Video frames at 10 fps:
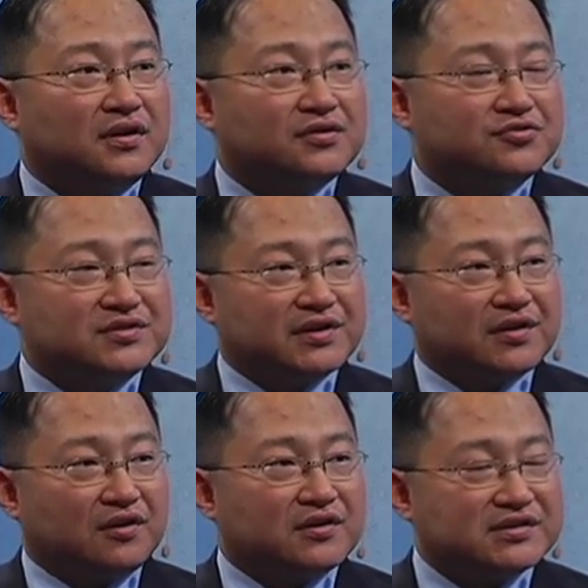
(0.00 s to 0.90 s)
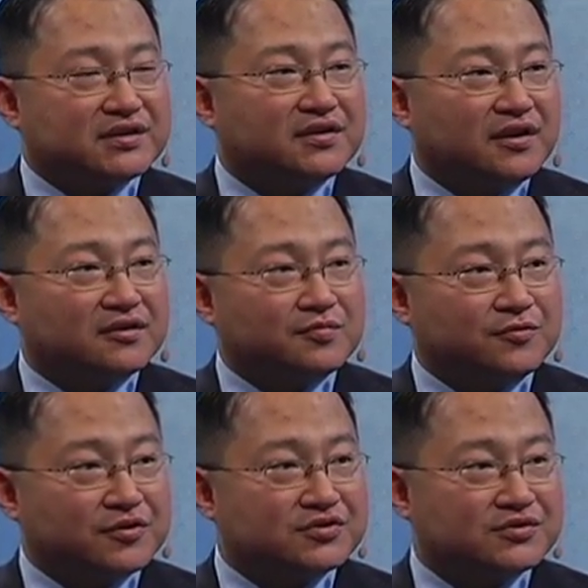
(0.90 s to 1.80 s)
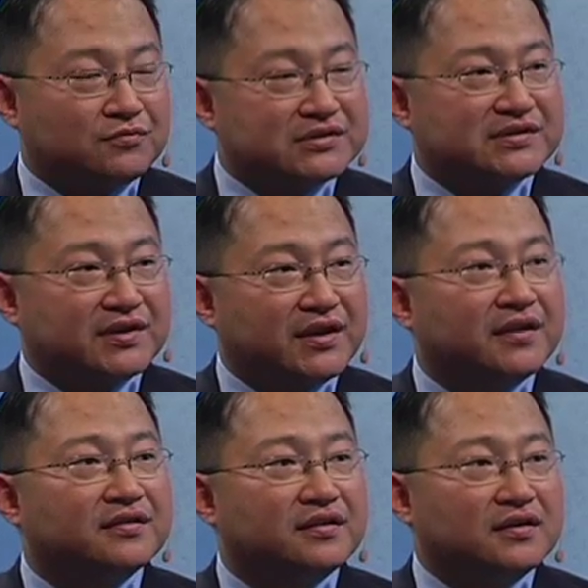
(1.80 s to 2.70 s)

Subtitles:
using our SynCon approach once again.